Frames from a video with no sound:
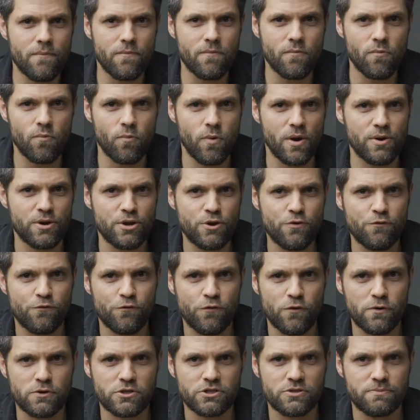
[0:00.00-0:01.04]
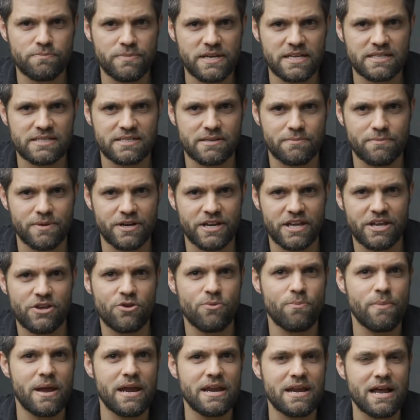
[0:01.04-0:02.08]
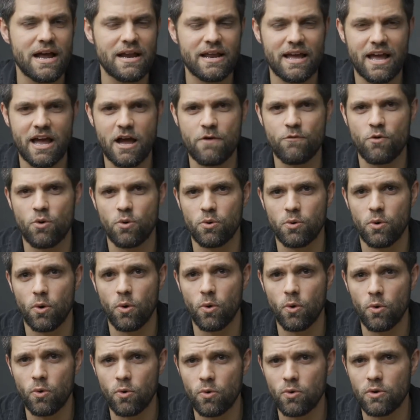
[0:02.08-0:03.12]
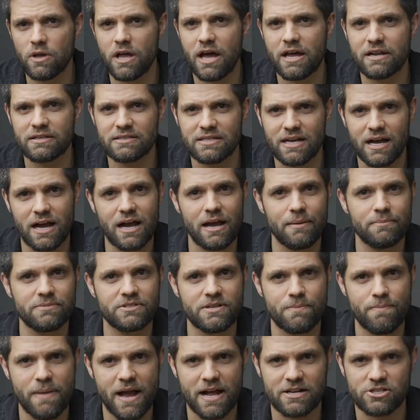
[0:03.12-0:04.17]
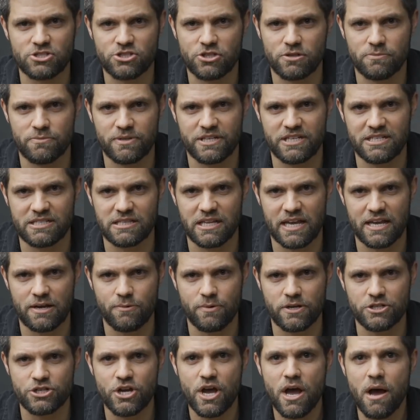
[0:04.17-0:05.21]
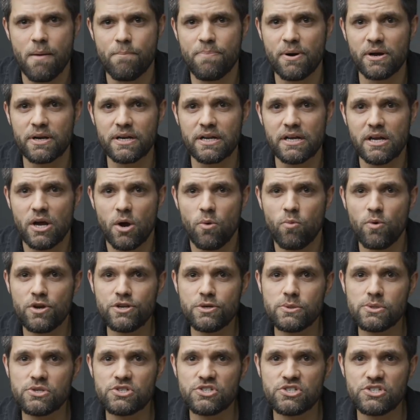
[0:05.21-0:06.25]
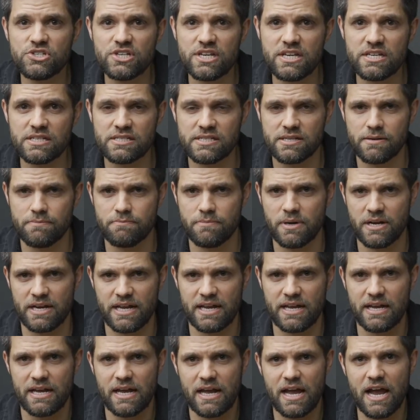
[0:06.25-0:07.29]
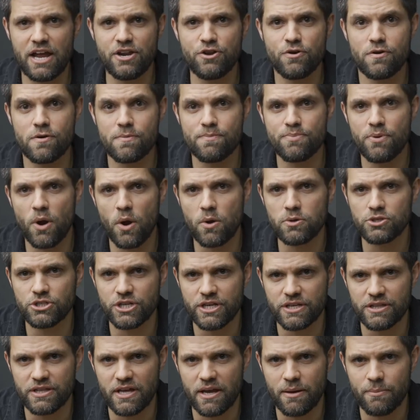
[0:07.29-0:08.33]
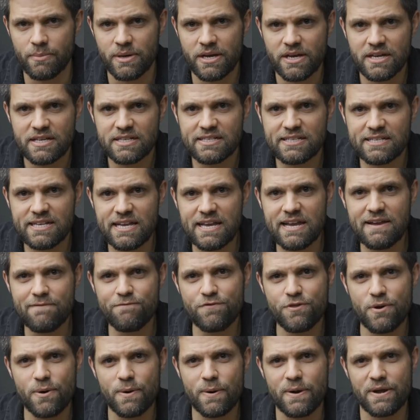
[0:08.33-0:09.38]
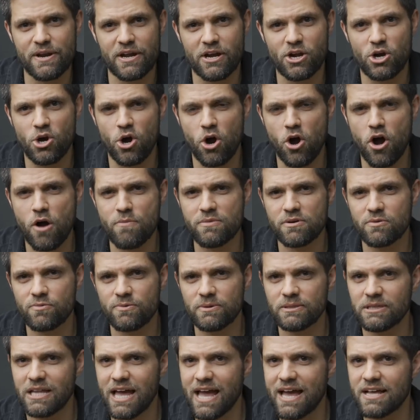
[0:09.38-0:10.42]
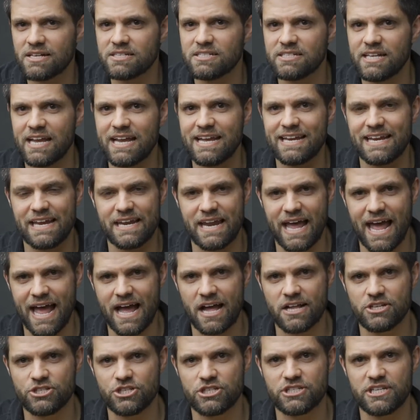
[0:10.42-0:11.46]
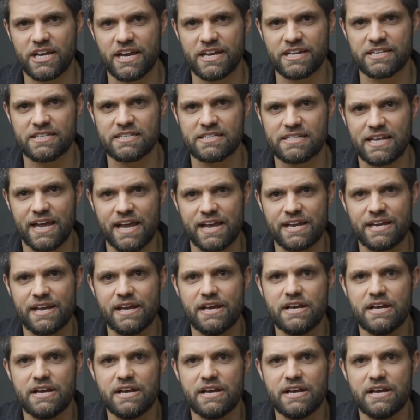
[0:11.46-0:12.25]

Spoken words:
when you first meet somebody, you may not have a whole lot of time to match somebody's language, but when you see somebody and you're approaching them, see if they're in a calm and relaxed state, an agitated state,